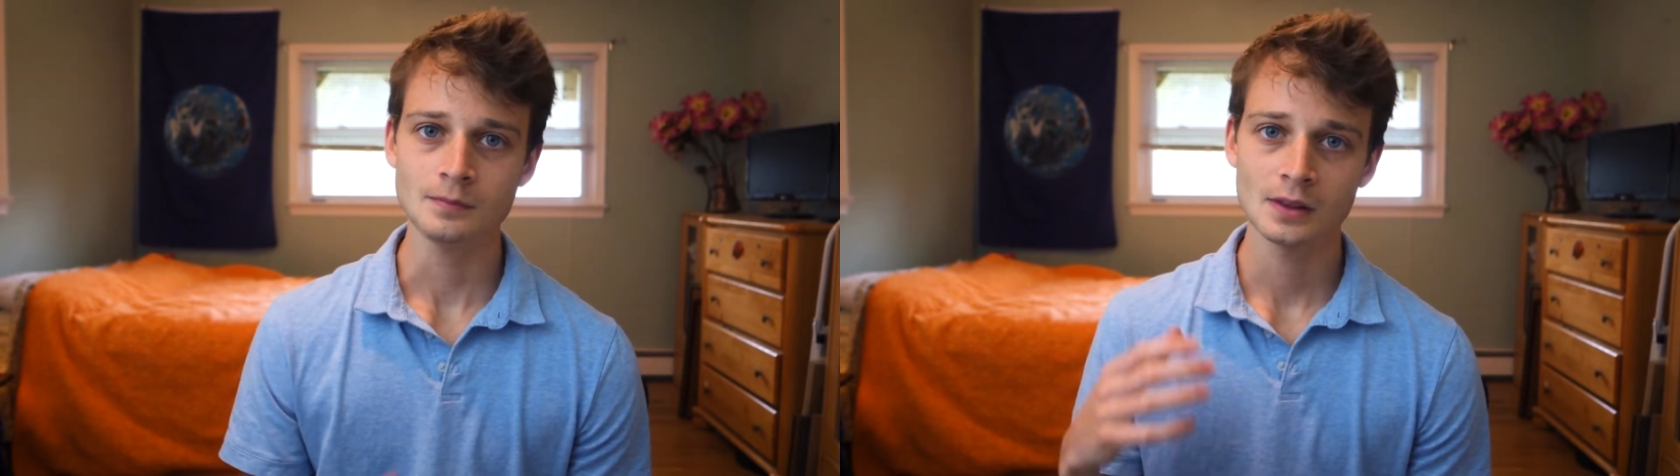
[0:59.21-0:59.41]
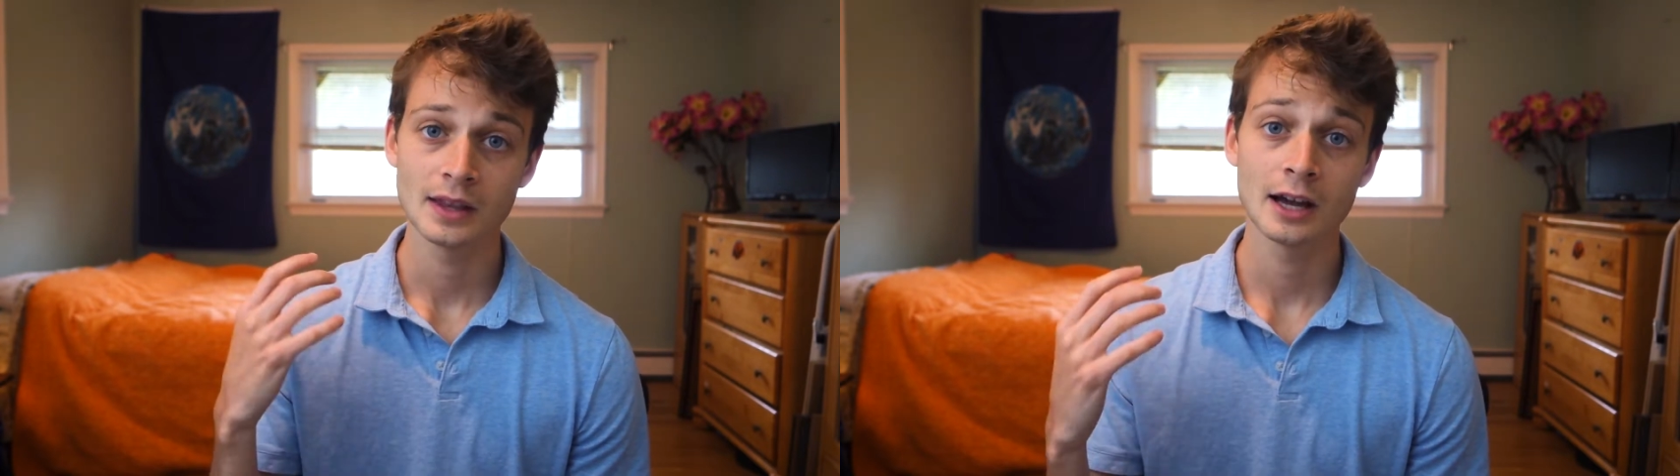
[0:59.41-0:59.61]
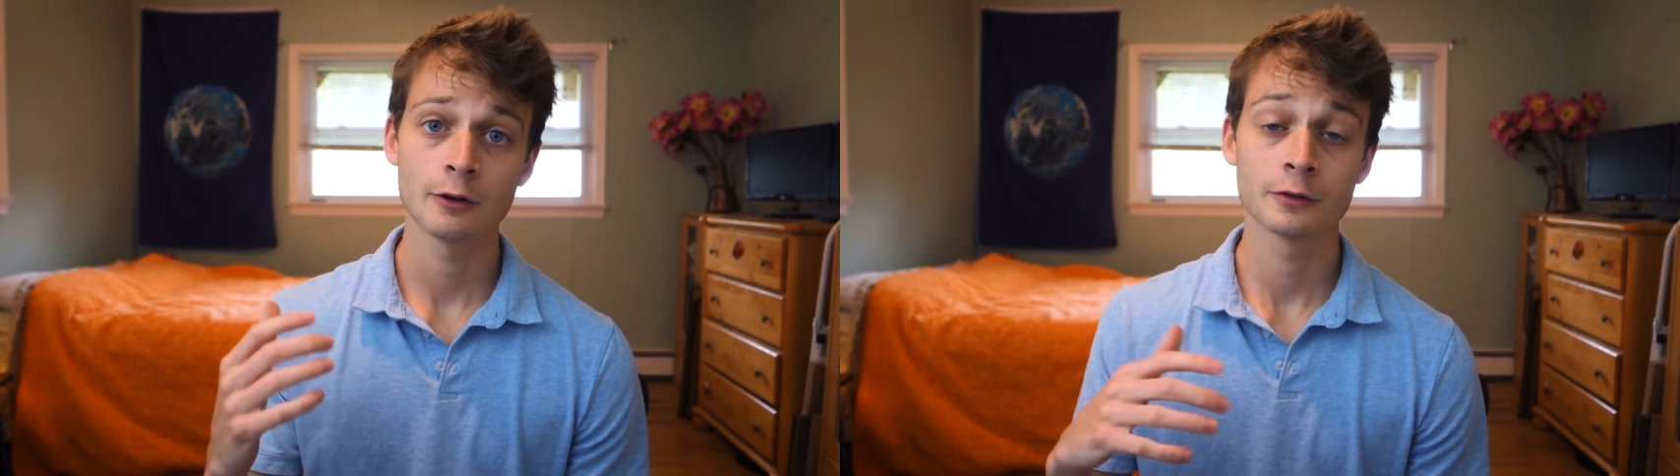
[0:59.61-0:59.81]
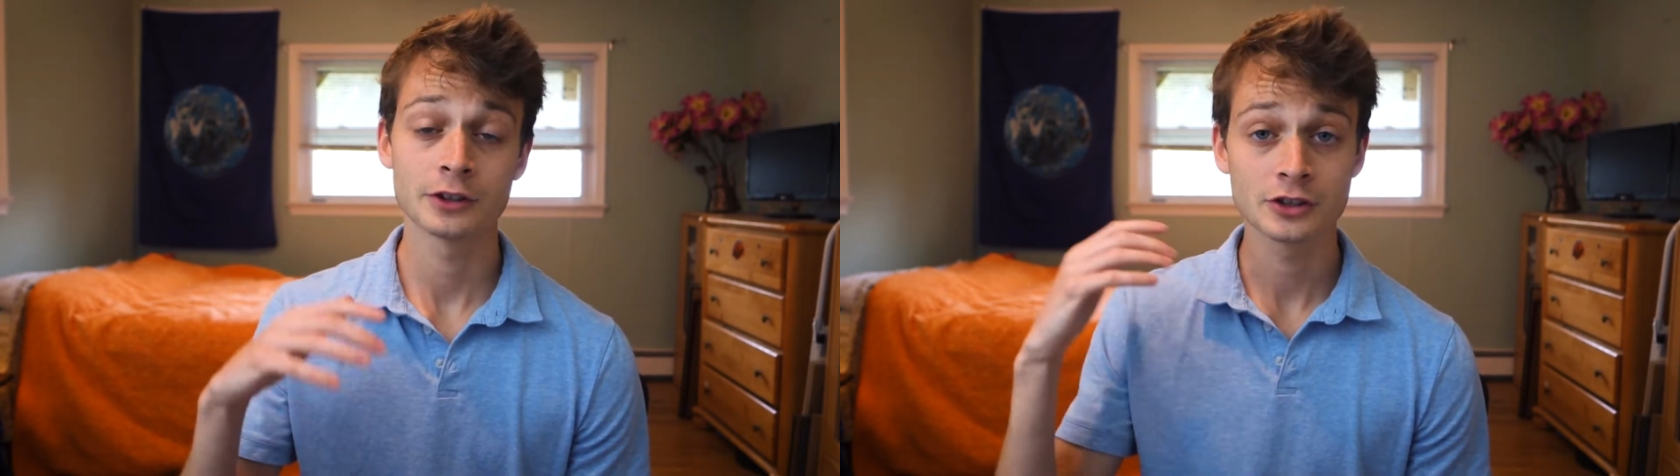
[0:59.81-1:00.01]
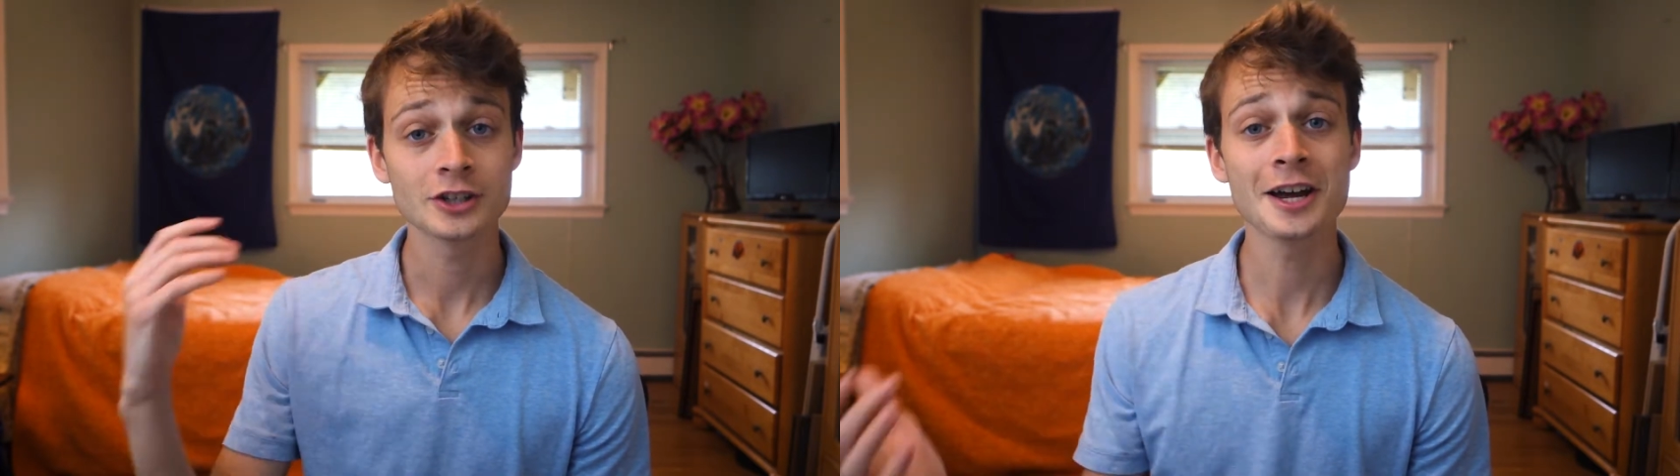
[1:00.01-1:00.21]
Now for the
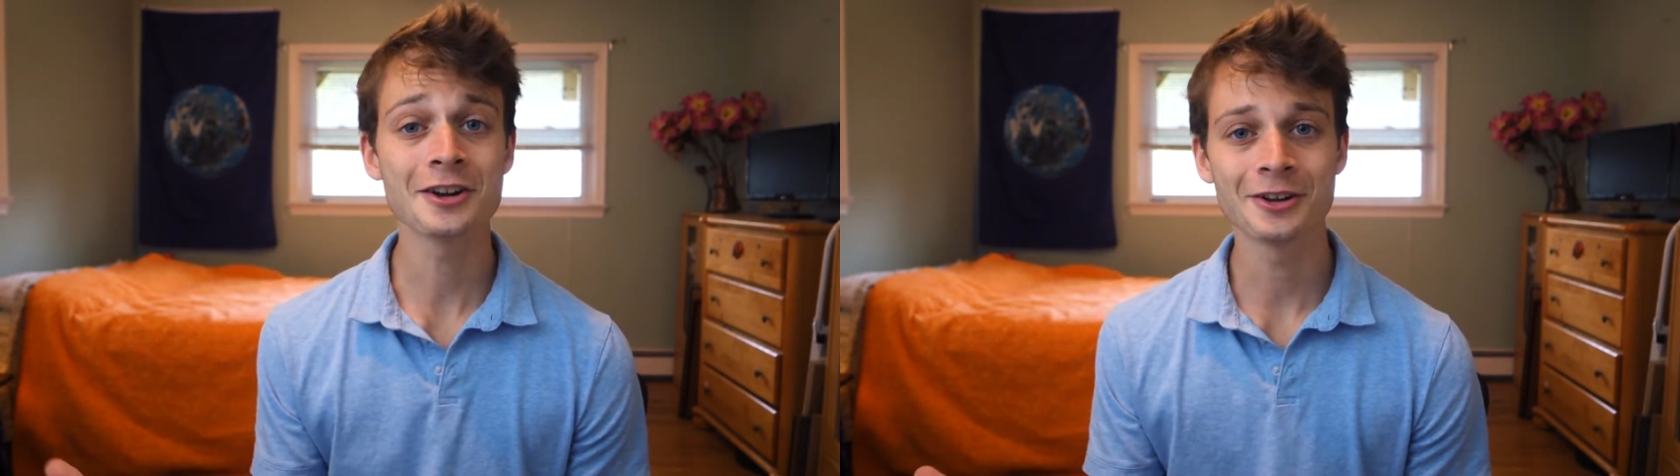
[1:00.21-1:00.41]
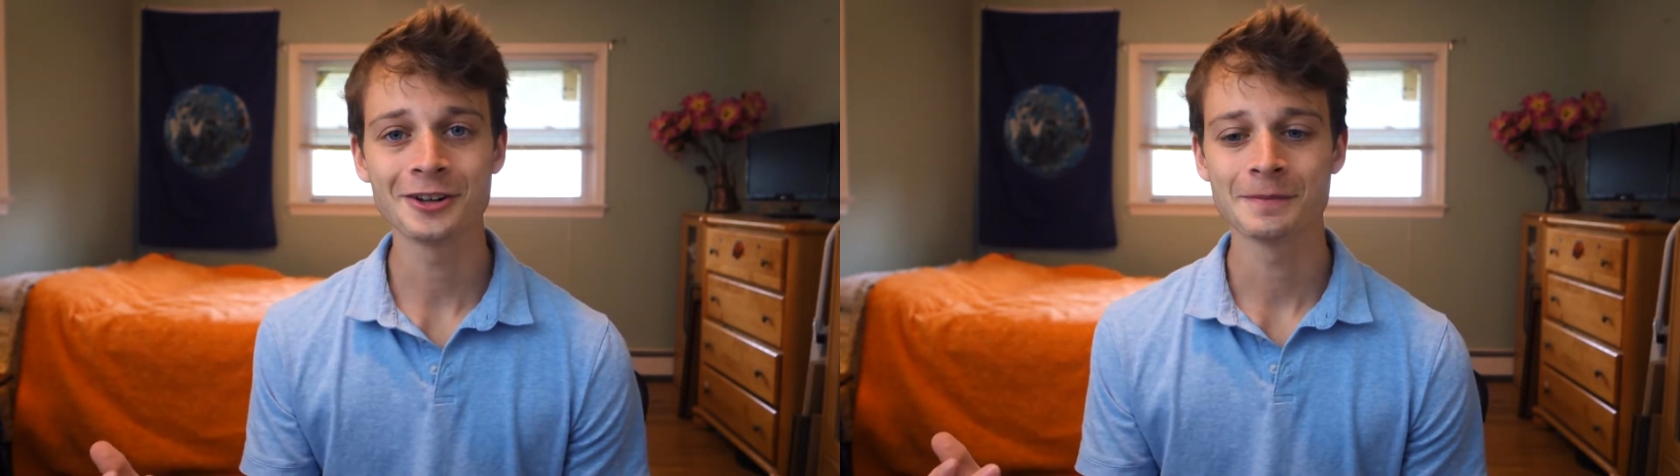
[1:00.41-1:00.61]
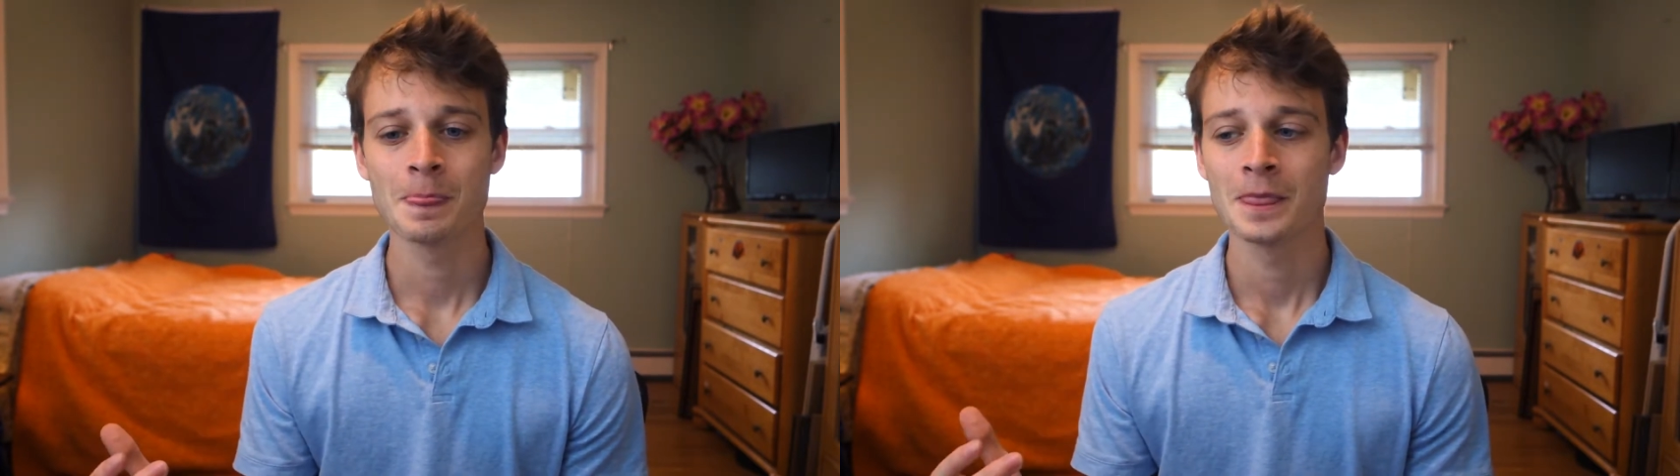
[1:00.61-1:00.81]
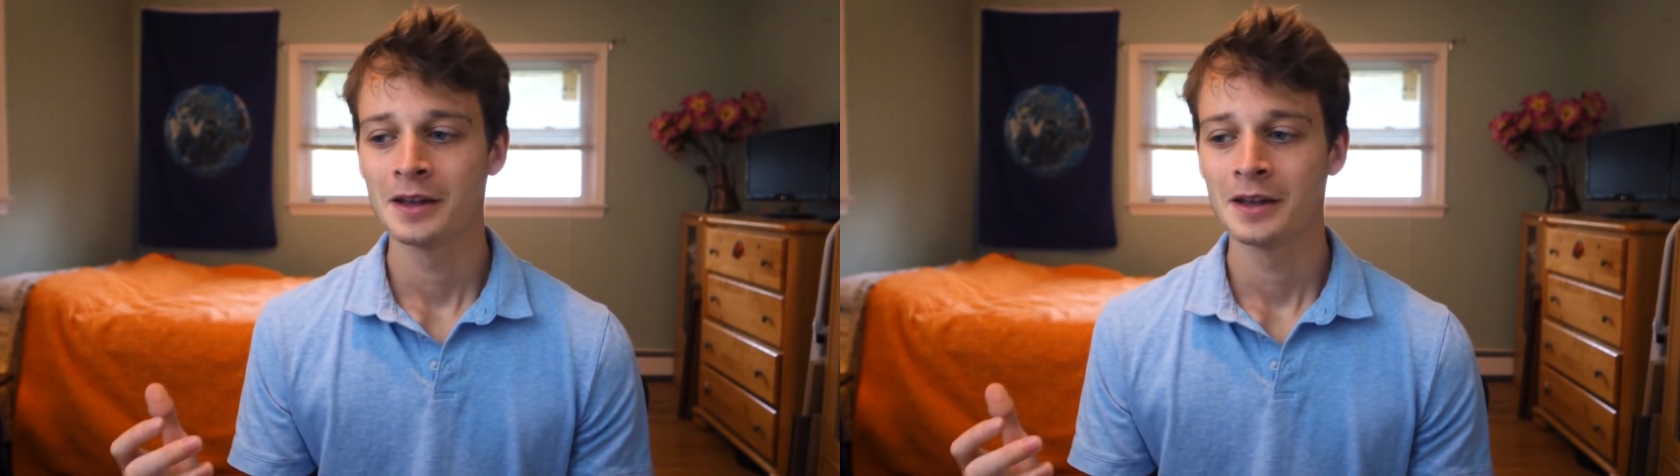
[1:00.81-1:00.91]
channel,